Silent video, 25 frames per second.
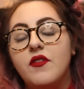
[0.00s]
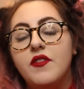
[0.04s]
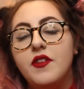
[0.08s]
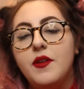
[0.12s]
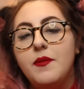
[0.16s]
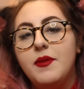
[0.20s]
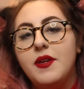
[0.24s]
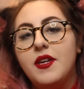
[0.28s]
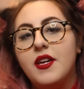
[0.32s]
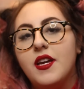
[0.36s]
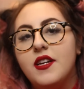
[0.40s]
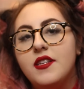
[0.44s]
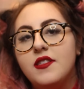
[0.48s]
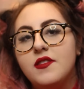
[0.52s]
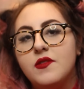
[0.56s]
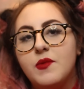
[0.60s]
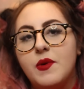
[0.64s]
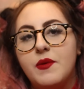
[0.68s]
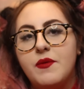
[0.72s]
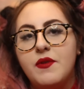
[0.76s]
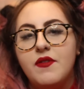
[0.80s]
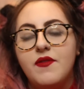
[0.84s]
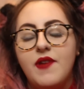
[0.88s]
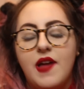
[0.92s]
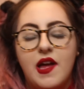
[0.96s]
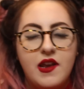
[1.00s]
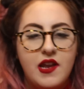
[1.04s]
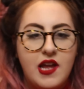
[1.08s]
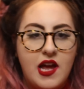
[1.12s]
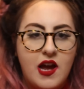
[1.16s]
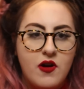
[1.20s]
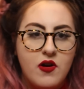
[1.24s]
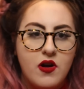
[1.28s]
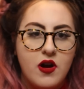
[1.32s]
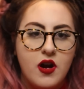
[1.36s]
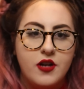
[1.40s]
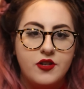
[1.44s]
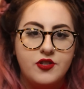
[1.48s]
only because when we found
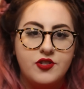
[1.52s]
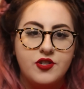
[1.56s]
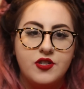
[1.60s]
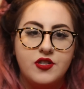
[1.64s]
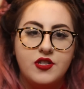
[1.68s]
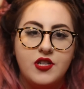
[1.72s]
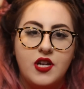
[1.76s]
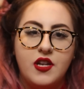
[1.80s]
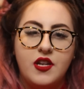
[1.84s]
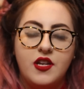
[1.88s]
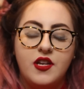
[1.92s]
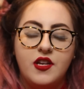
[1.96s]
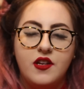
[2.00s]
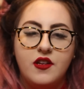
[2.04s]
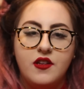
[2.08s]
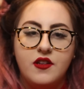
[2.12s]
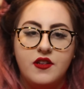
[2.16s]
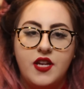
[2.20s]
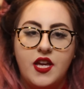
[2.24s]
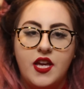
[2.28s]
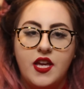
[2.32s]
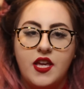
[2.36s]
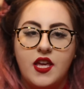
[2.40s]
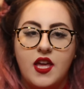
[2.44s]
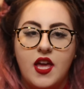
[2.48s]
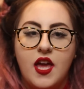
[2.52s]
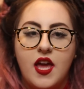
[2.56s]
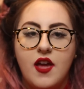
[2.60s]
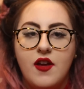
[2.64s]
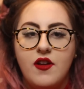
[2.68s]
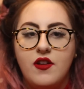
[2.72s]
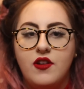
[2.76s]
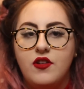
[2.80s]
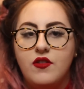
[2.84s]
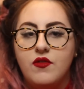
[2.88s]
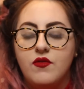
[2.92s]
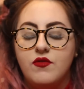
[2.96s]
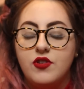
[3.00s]
out Archer Dunhill,
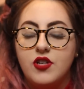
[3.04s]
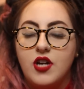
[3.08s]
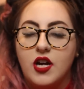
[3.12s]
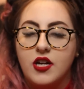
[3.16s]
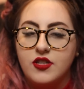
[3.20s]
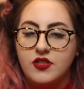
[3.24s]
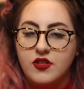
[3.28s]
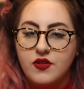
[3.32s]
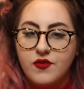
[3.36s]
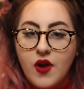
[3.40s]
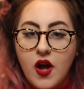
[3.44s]
aka Dr.